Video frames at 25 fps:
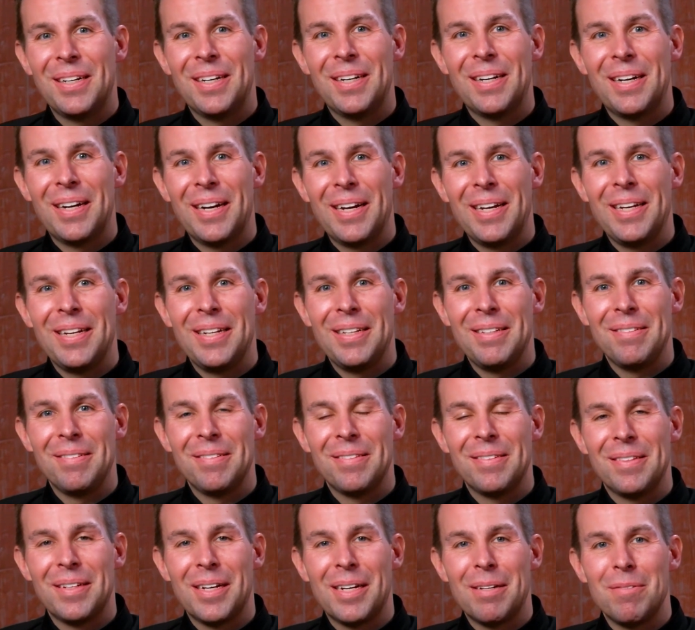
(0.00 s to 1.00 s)
I
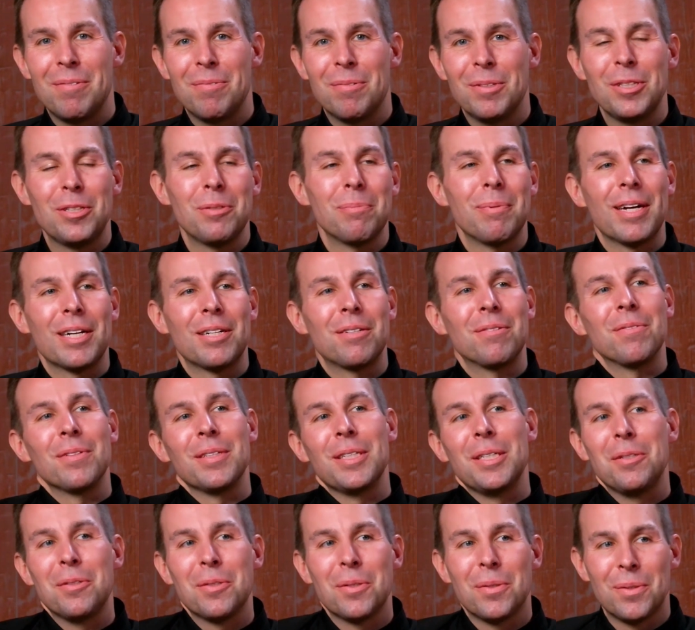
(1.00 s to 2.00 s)

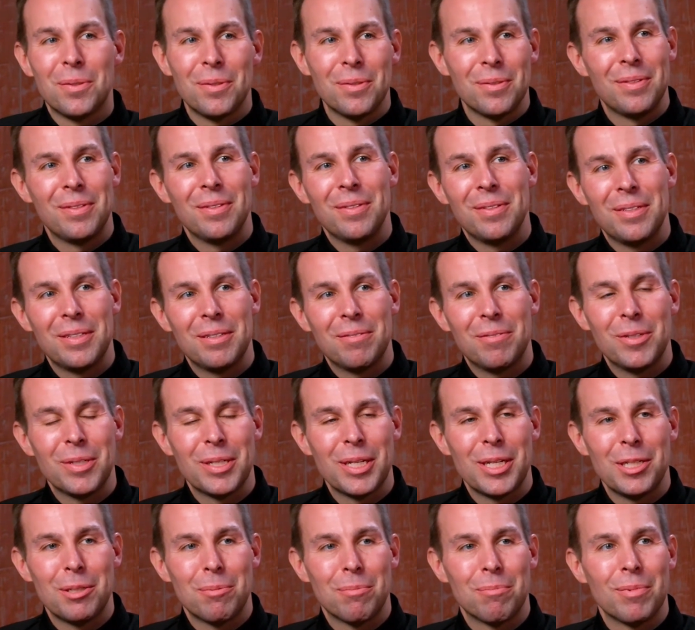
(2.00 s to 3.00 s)
respectfully told the
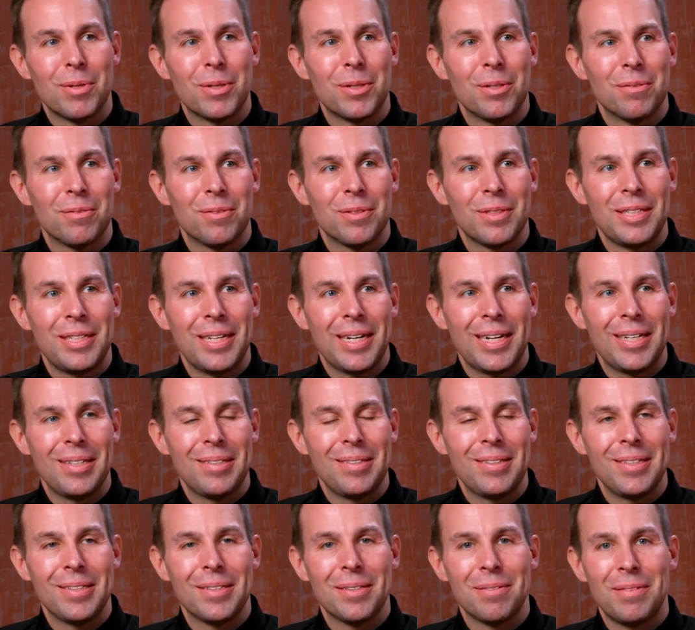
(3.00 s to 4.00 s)
vocation brother for the
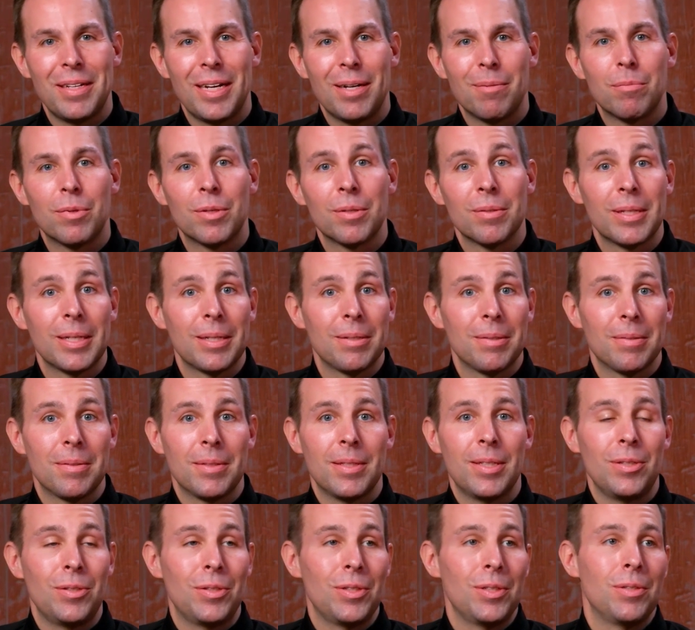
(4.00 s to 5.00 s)
Diocese of Davenport, like,
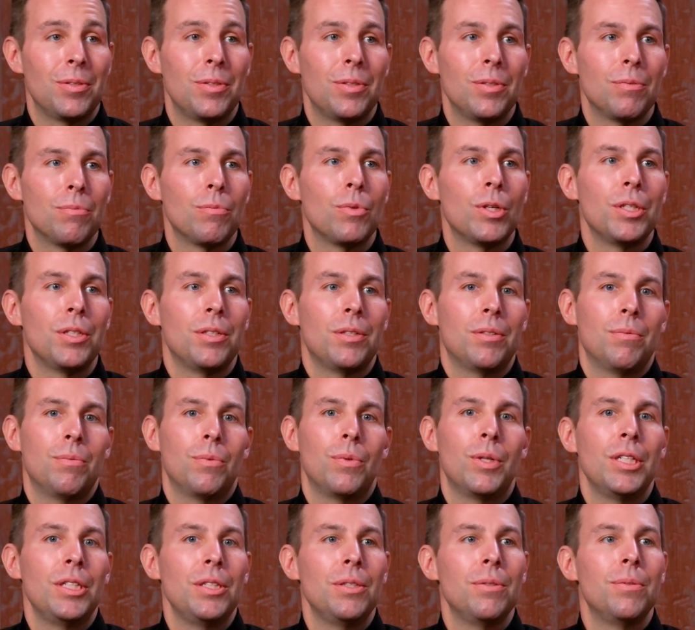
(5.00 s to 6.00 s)
this is
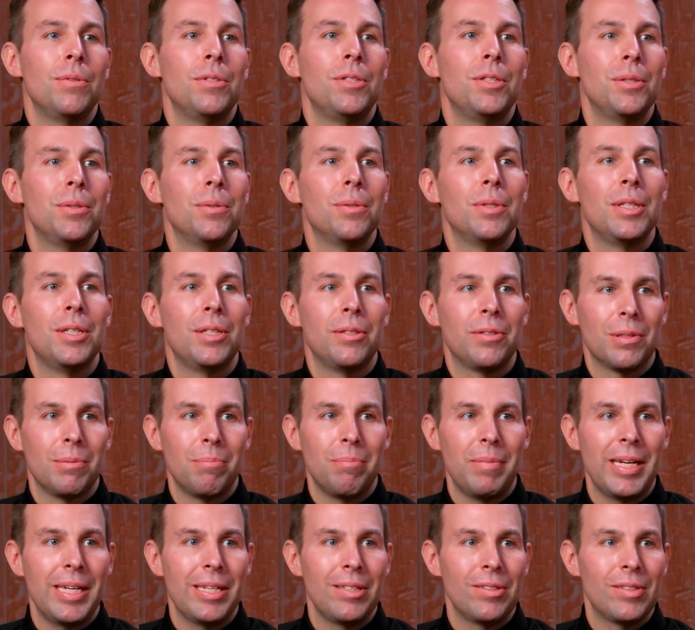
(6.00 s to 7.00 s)
what you do is
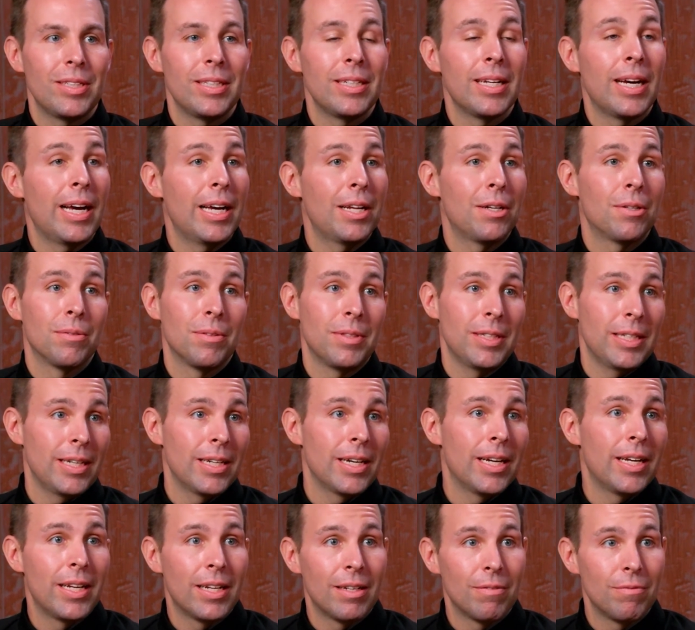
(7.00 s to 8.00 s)
amazing. I don't think
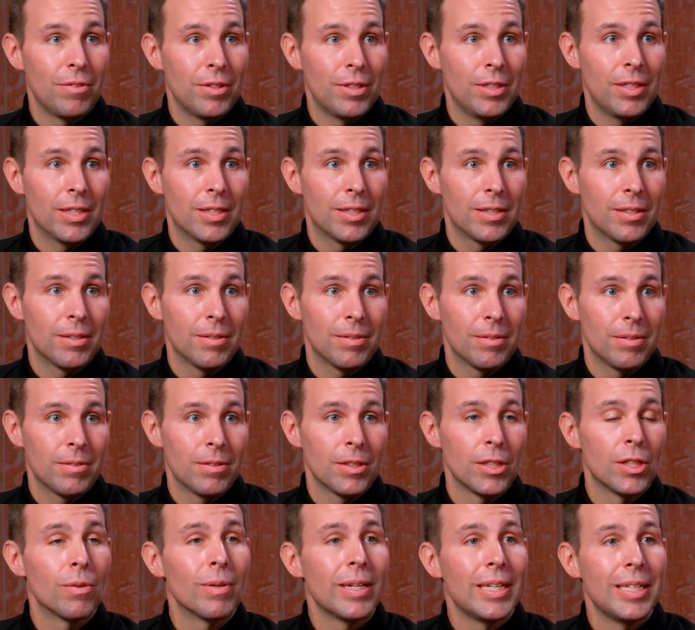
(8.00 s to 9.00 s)
I have the
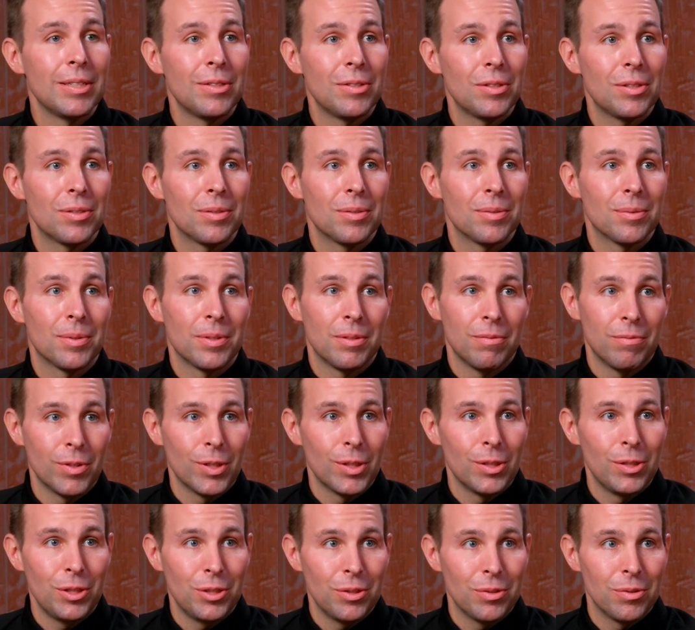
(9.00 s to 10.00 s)
grace or the
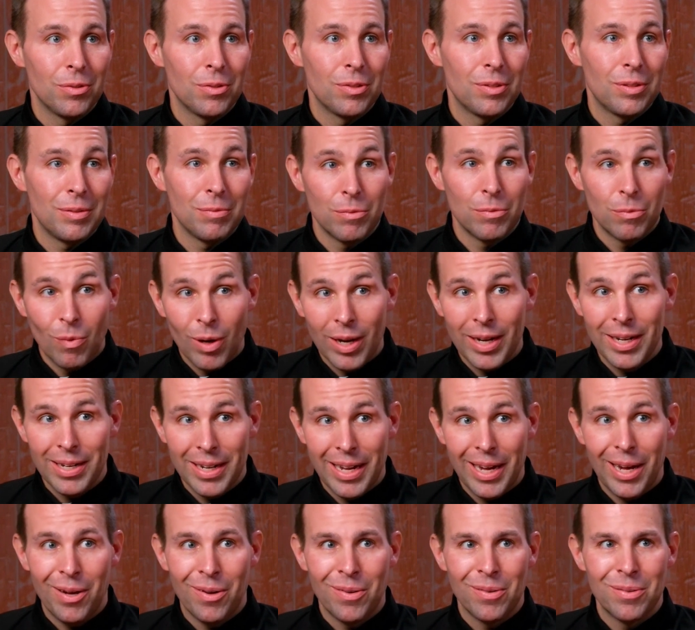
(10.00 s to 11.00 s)
virtues right
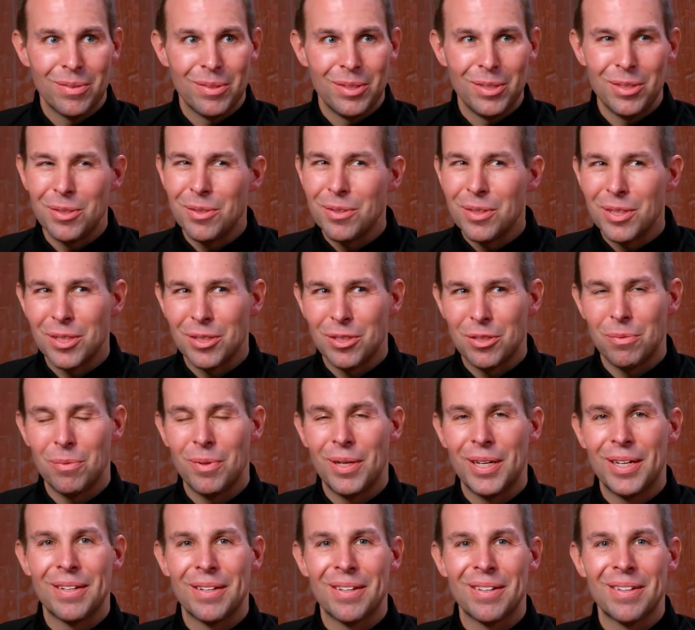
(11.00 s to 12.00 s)
now to do this
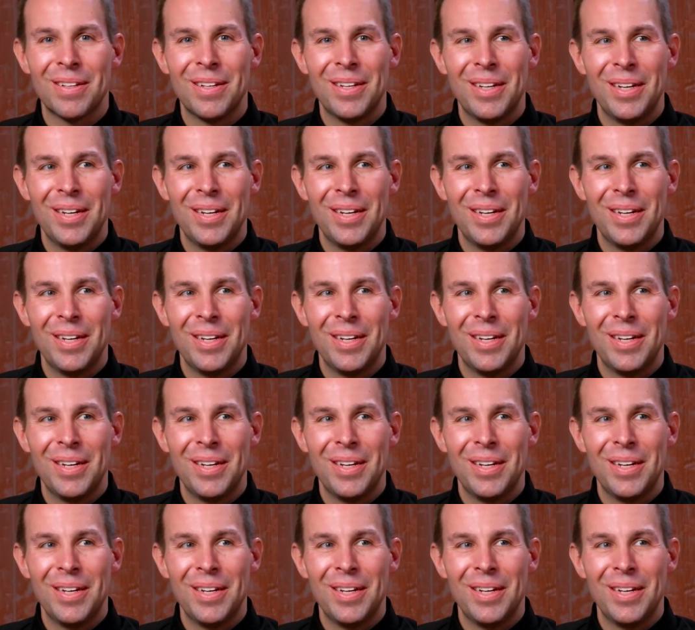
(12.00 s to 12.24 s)
well.